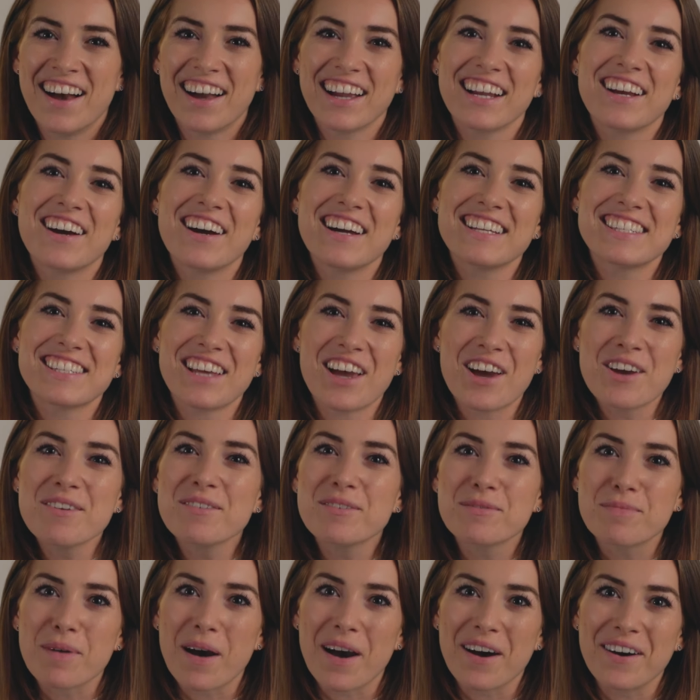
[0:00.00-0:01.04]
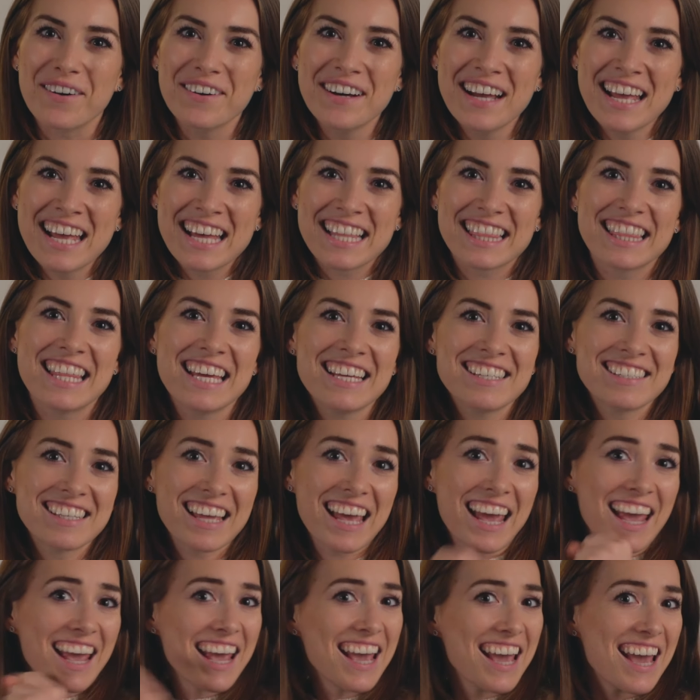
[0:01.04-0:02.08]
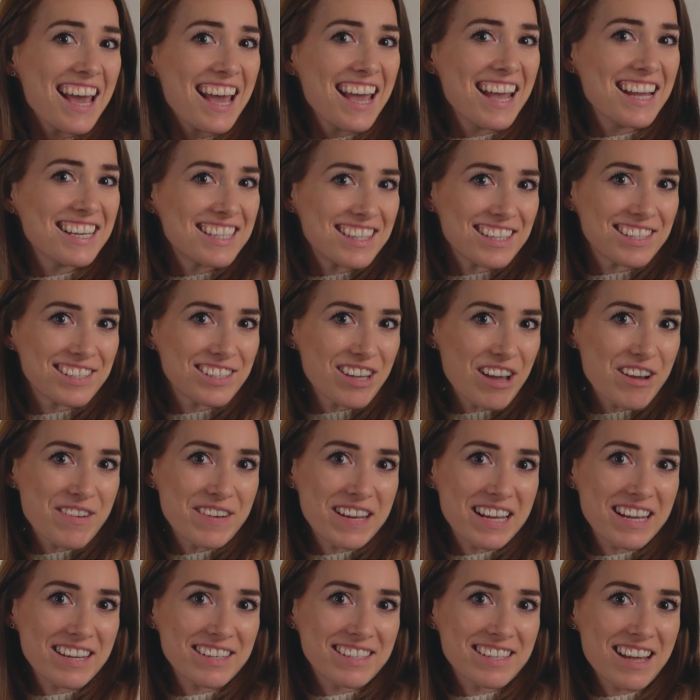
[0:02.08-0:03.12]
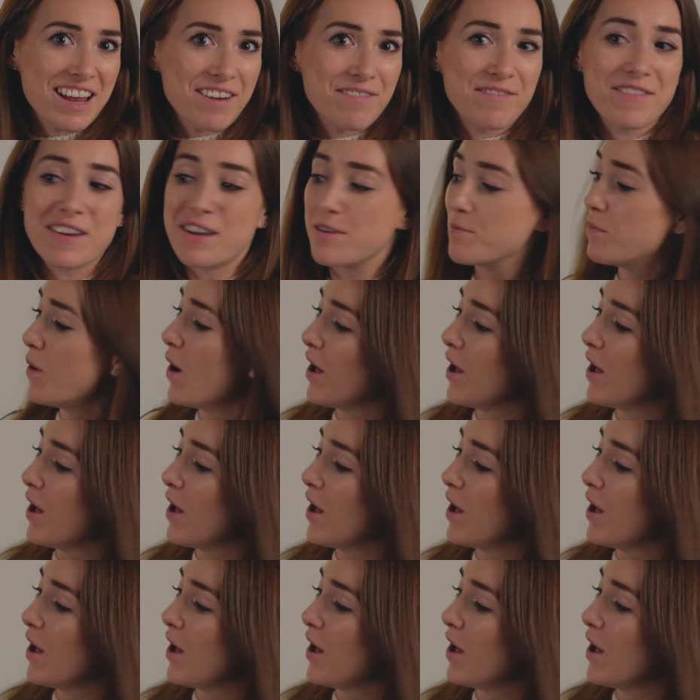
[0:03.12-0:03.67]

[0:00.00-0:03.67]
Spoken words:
guys, hope you're well. This here is the Sony ZV-1.